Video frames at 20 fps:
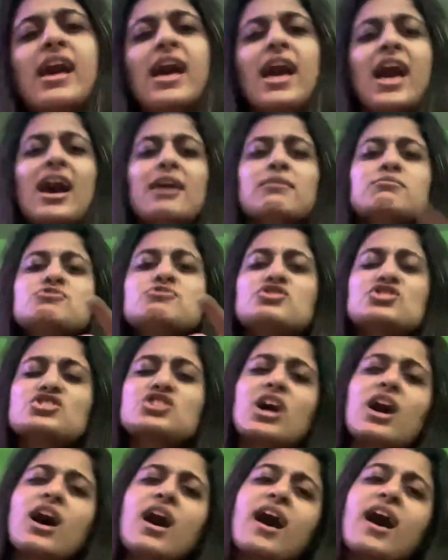I'm
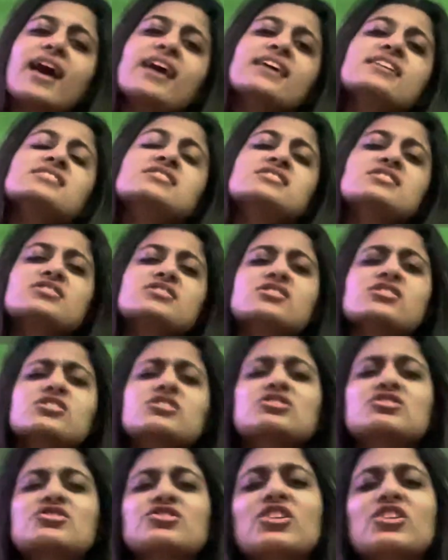just
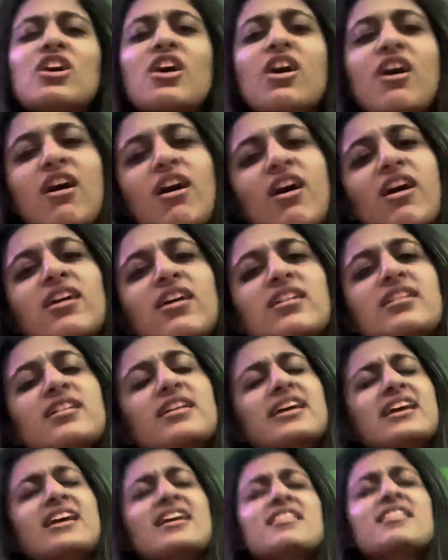a girl
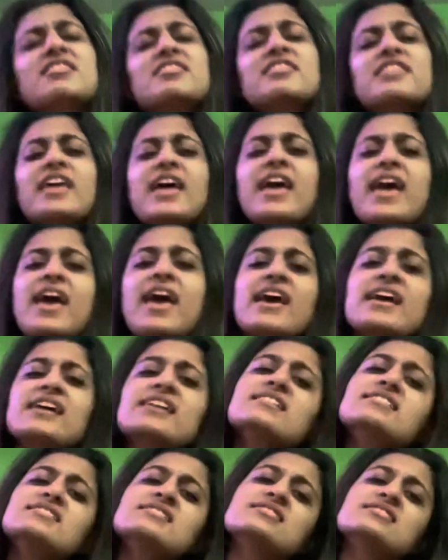in
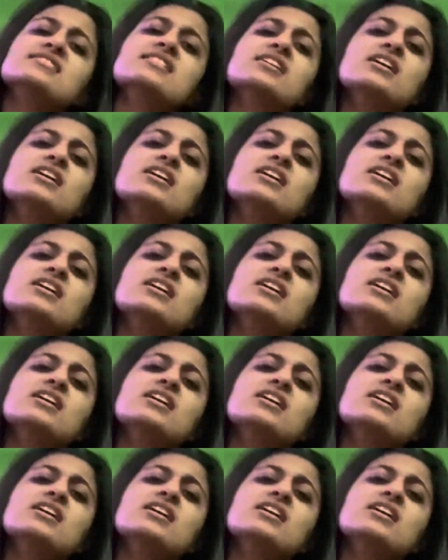this